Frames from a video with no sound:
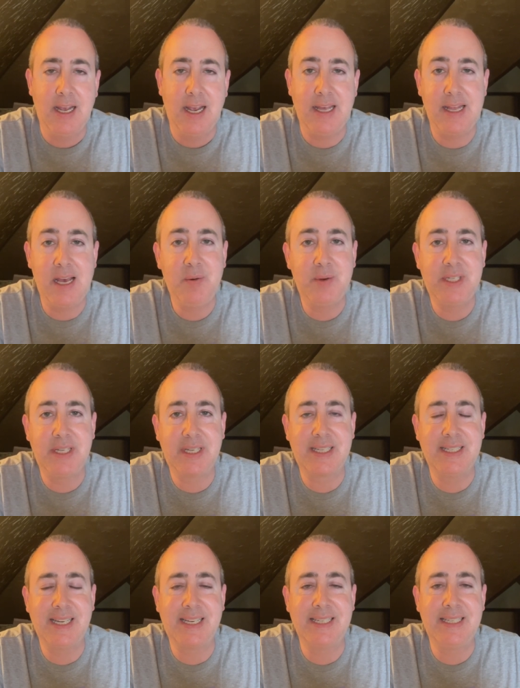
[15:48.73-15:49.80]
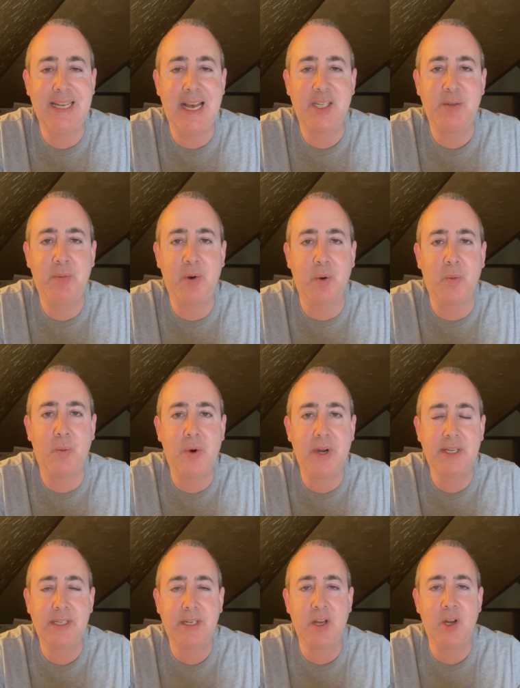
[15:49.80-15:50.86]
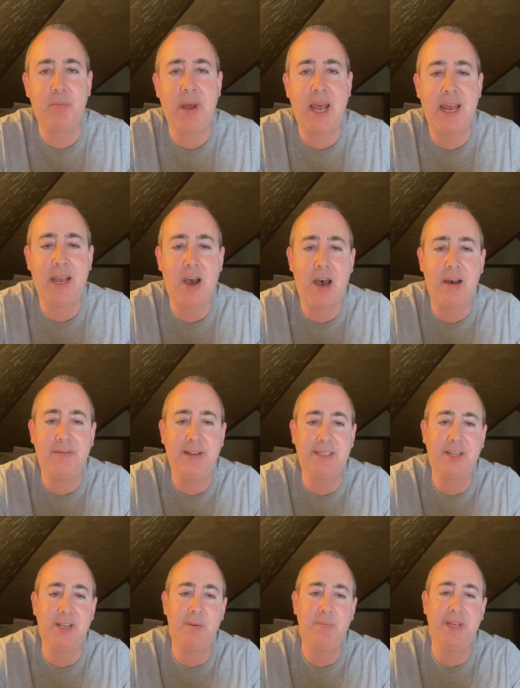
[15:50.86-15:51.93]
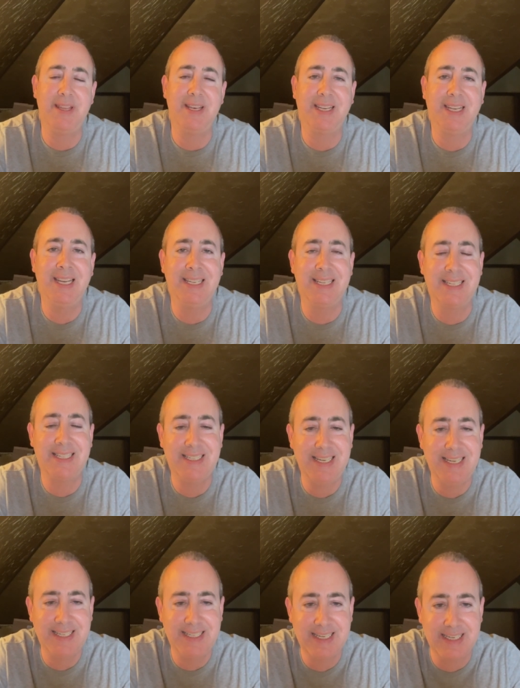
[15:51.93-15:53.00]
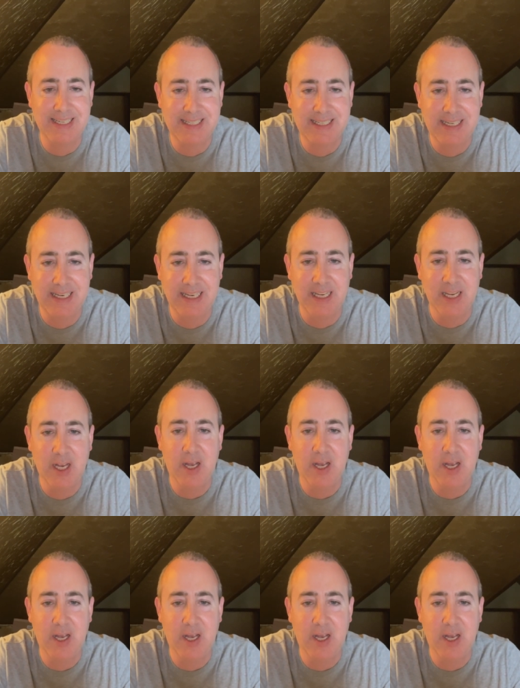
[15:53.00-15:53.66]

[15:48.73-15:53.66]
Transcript: and that was the success. But what's going to pay off? It's going to be the consistency